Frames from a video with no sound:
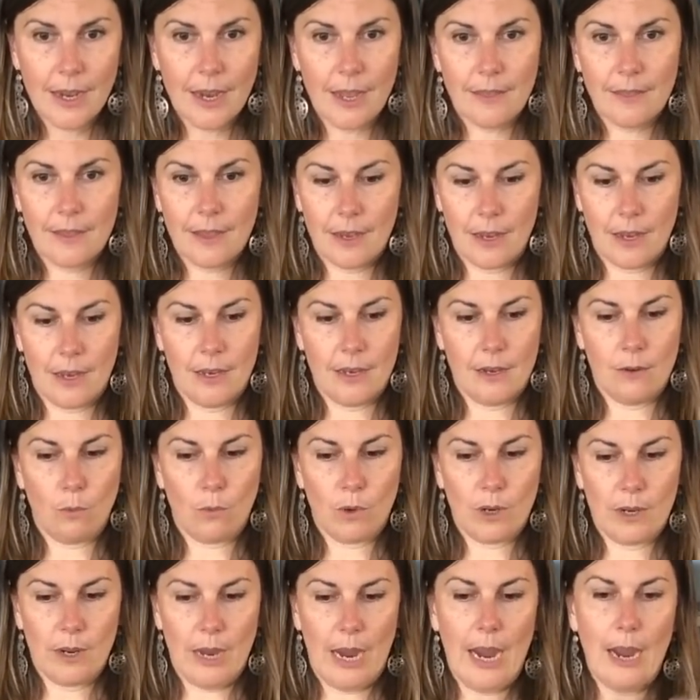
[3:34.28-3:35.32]
And then
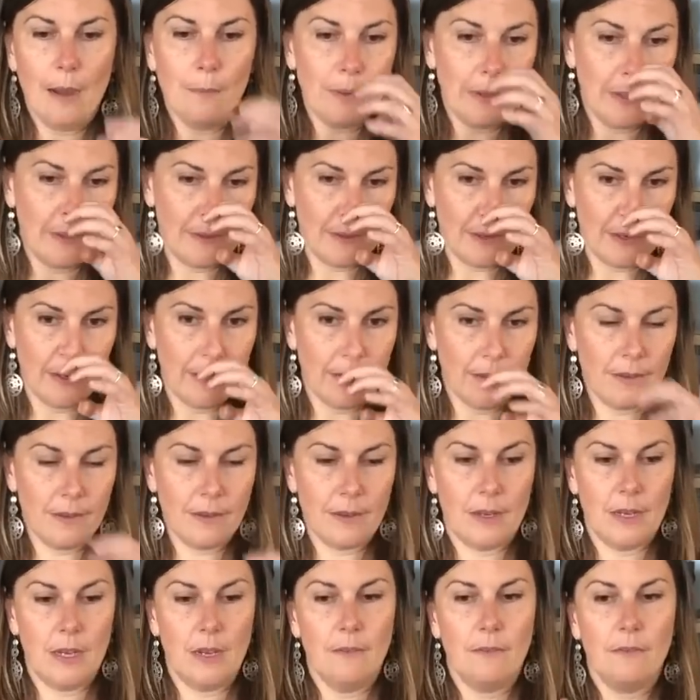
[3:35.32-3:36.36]
what happens is,
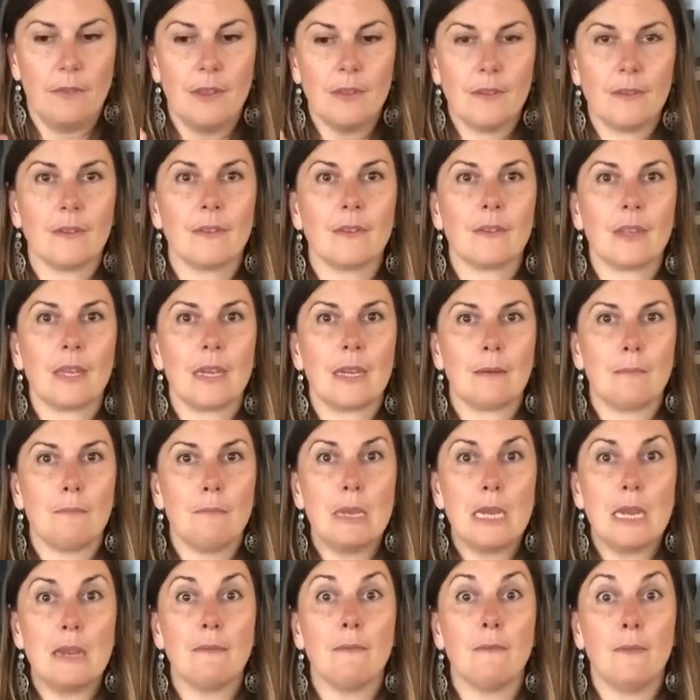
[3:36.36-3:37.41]
if this is like
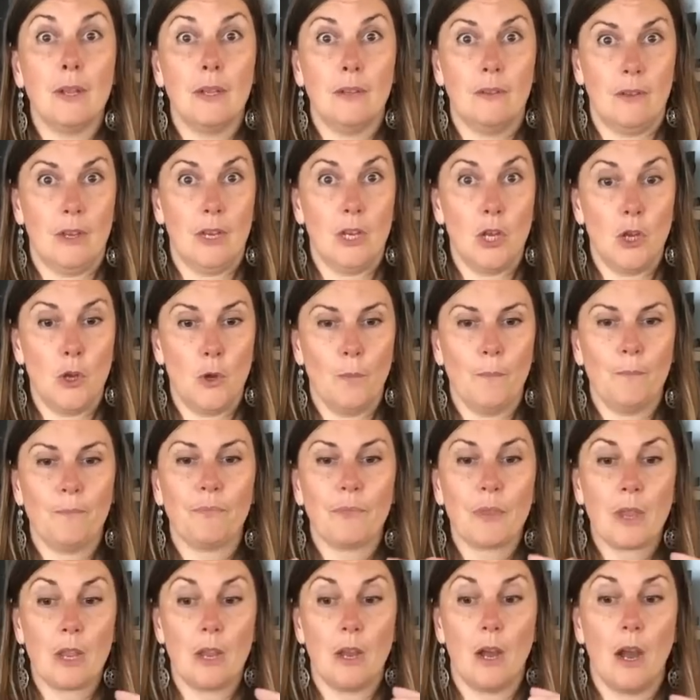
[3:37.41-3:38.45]
me facing you,
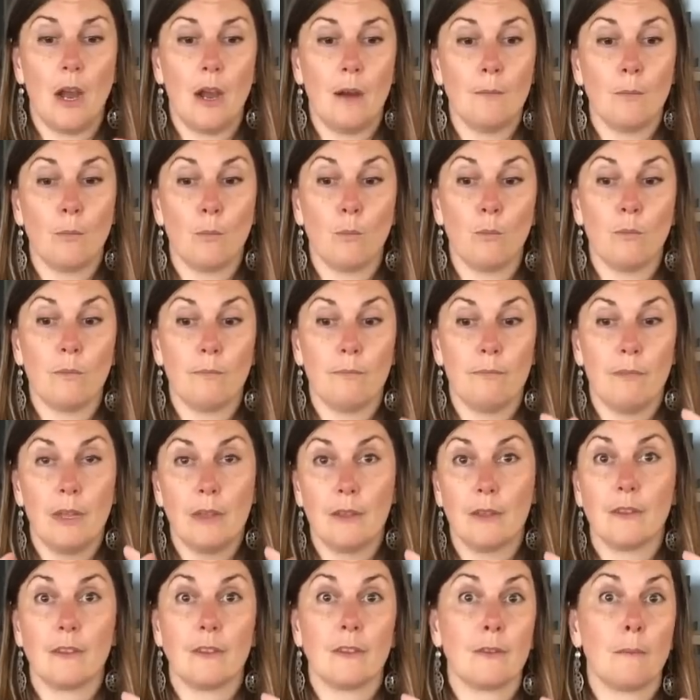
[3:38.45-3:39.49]
um,
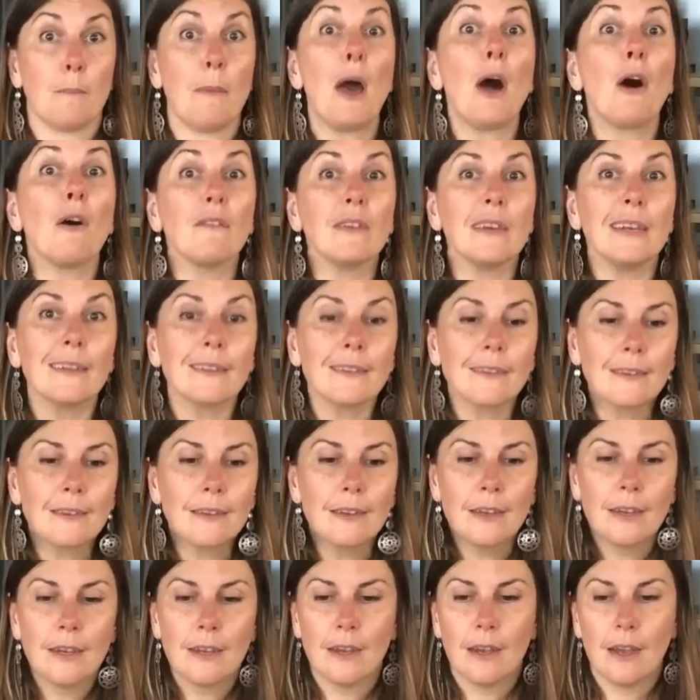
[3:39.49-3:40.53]
and this is a pelvis,
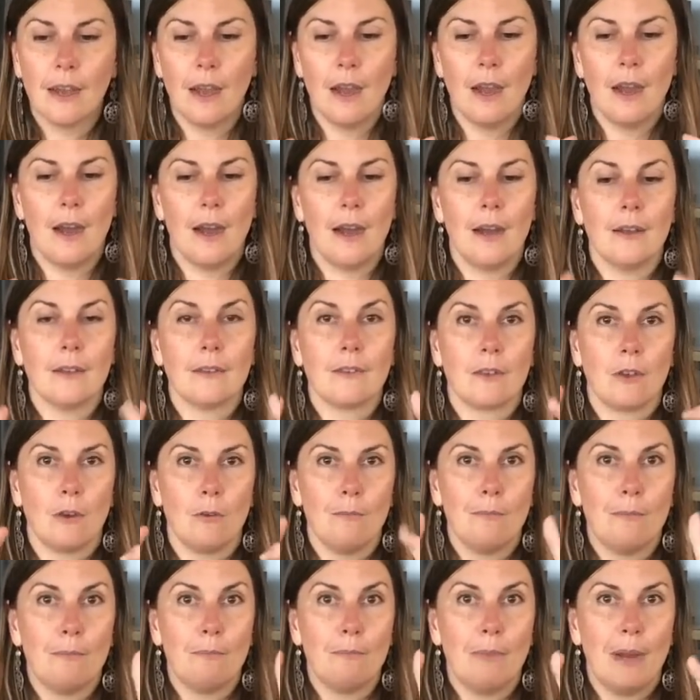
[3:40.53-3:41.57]
uh,
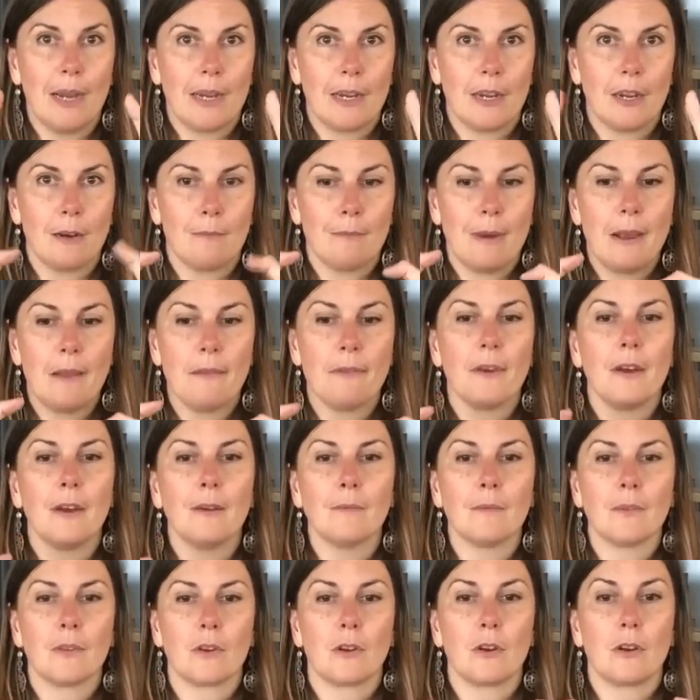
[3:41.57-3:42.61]
so back here my
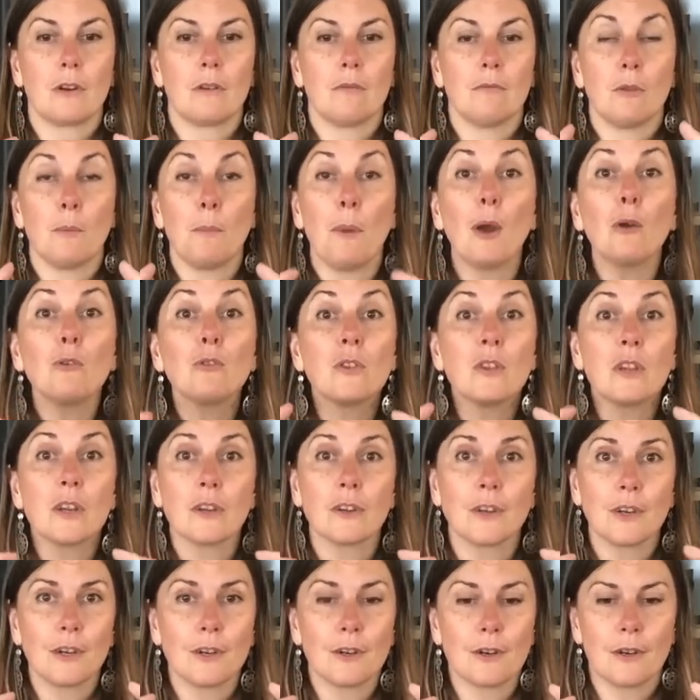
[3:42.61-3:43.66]
thumbs are the
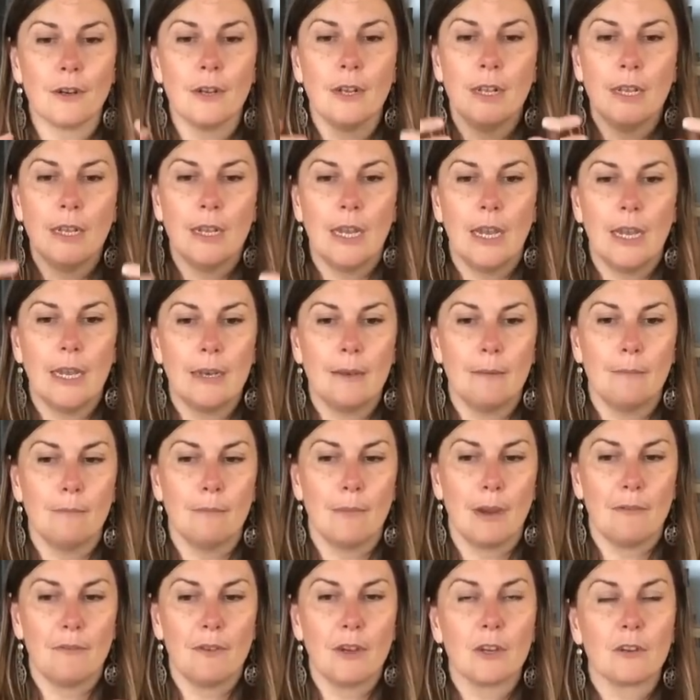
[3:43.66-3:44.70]
posterior and
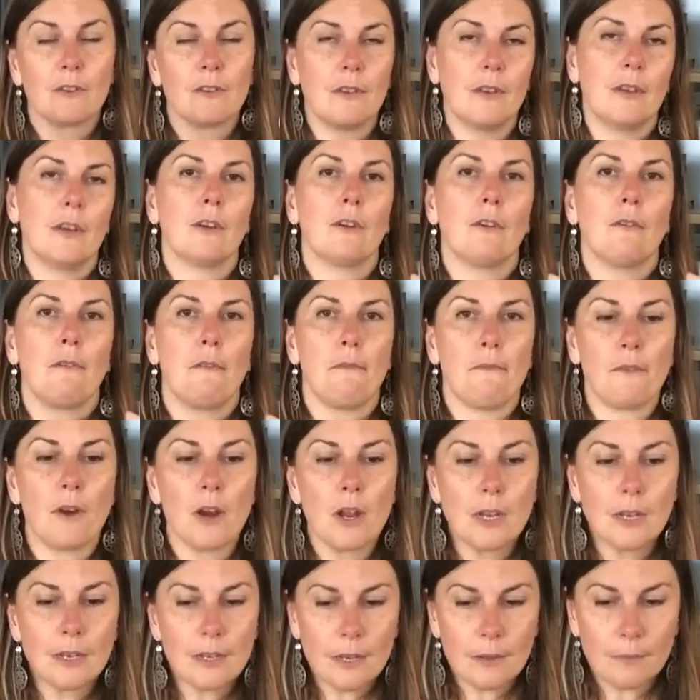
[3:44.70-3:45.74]
my fingers in here are the
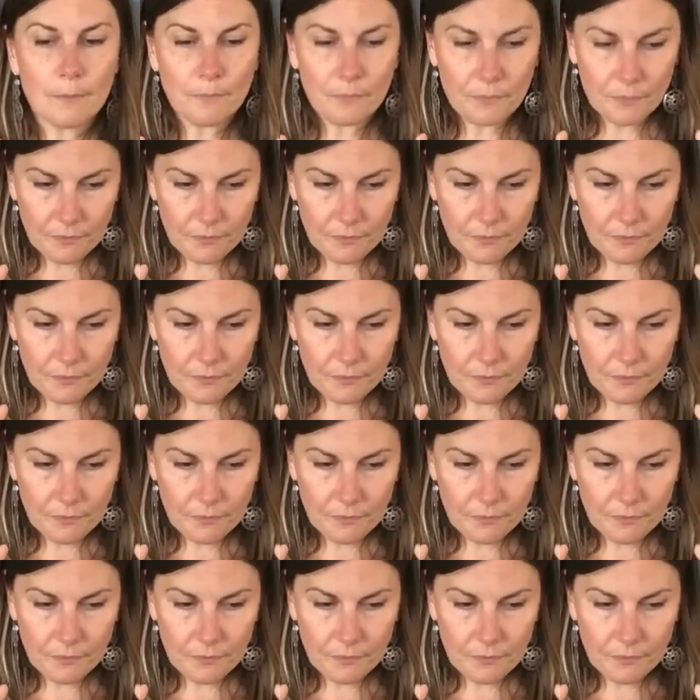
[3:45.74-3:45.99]
front,